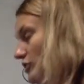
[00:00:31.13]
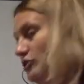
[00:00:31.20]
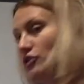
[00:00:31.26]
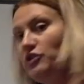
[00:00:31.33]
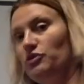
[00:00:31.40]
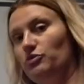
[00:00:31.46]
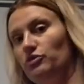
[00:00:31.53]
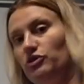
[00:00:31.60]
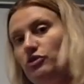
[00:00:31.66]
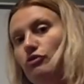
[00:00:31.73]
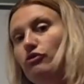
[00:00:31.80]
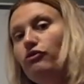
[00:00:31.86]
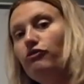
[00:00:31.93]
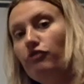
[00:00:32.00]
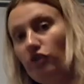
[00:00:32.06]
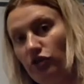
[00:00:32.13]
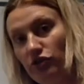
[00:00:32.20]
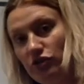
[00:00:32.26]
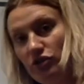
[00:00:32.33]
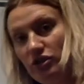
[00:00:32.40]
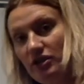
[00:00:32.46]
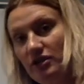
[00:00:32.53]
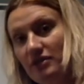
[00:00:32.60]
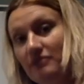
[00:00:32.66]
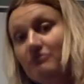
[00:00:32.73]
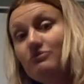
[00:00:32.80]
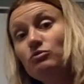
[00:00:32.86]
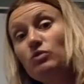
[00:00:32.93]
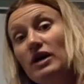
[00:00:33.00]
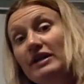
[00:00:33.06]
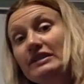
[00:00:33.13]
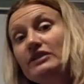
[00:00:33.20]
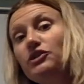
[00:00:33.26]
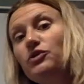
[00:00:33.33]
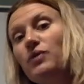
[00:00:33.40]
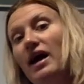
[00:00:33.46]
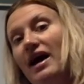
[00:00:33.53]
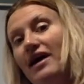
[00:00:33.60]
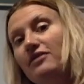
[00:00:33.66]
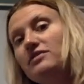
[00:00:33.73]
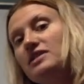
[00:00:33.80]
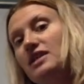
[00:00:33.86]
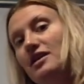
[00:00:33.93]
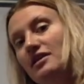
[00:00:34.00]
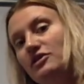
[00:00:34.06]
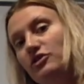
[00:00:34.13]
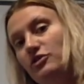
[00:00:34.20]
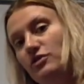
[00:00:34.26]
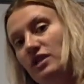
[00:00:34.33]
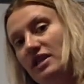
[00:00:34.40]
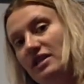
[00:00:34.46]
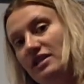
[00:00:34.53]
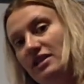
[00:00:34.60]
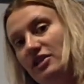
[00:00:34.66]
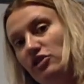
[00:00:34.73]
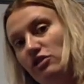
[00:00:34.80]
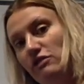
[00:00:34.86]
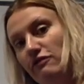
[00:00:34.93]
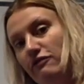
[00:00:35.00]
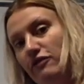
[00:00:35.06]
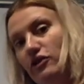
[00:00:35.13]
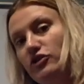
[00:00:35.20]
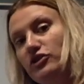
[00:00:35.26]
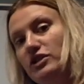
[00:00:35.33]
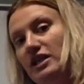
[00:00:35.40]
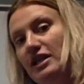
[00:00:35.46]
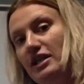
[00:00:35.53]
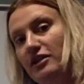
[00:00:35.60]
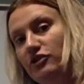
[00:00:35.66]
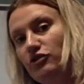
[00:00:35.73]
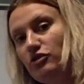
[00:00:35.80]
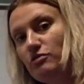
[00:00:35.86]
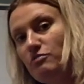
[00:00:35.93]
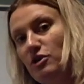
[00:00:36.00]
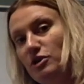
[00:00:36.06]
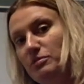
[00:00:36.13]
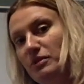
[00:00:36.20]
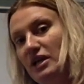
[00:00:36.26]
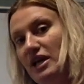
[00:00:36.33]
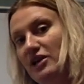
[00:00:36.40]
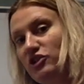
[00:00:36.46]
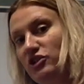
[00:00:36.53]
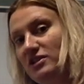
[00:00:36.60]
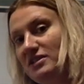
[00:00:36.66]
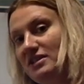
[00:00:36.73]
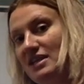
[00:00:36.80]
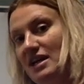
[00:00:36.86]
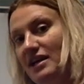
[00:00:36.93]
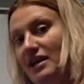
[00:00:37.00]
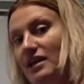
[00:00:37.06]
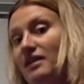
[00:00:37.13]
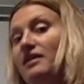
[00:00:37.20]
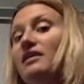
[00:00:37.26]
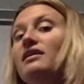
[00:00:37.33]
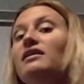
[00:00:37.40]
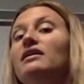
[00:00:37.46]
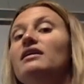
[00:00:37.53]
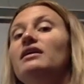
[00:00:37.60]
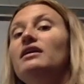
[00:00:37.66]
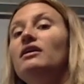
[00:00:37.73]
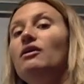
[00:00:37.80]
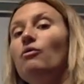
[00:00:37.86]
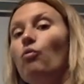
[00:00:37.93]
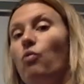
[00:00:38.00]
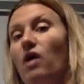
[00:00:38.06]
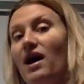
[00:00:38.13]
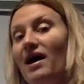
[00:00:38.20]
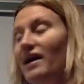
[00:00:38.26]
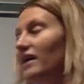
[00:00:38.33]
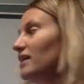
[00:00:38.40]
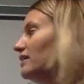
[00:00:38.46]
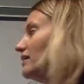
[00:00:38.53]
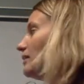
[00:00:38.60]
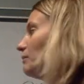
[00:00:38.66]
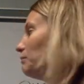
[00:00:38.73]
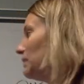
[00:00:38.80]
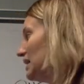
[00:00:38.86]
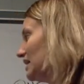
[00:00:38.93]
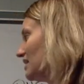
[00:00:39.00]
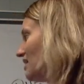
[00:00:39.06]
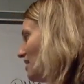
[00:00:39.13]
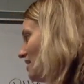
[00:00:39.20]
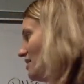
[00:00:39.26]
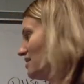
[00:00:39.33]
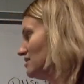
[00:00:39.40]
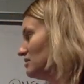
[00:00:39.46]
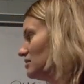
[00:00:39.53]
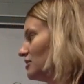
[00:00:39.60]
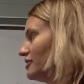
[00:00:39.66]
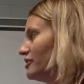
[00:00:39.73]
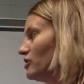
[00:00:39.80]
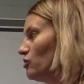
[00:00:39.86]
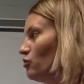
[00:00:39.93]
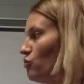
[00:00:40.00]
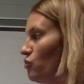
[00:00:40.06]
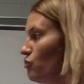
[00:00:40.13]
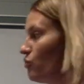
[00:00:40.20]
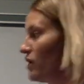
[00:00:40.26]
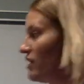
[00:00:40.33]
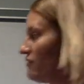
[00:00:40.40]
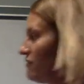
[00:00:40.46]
do you do first? Well, you have to undo the addition first and undo the multiplication second. Why? Because we